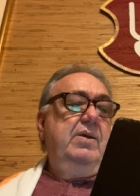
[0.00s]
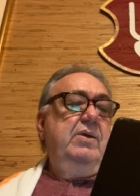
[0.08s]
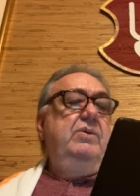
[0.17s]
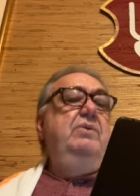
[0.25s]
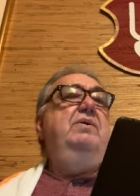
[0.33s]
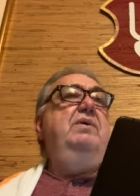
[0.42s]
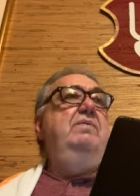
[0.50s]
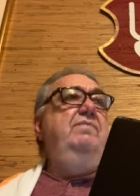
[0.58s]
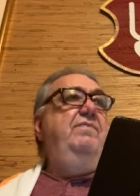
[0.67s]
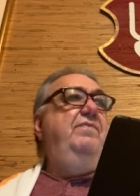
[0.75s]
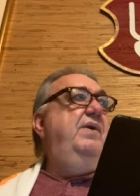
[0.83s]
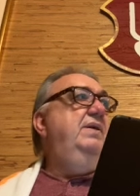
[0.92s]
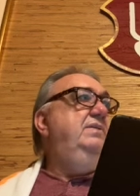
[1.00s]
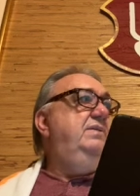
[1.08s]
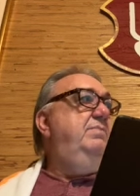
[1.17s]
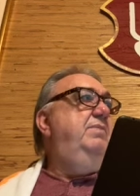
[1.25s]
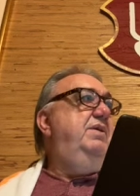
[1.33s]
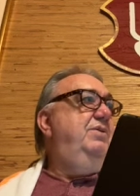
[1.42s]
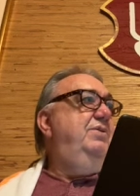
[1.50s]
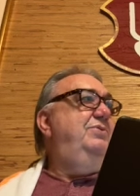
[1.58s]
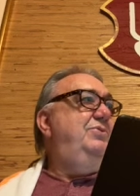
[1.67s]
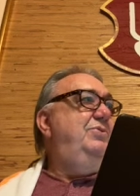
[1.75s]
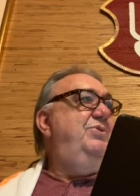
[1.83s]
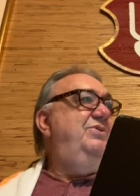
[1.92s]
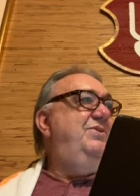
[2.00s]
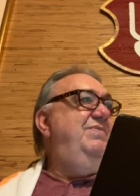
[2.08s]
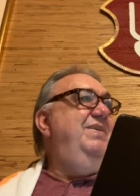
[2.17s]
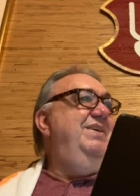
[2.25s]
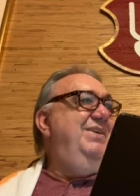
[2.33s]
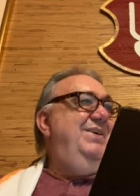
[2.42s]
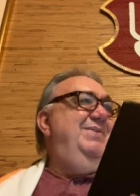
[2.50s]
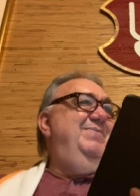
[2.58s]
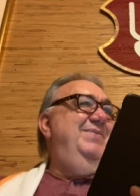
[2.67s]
You can find some other source of income,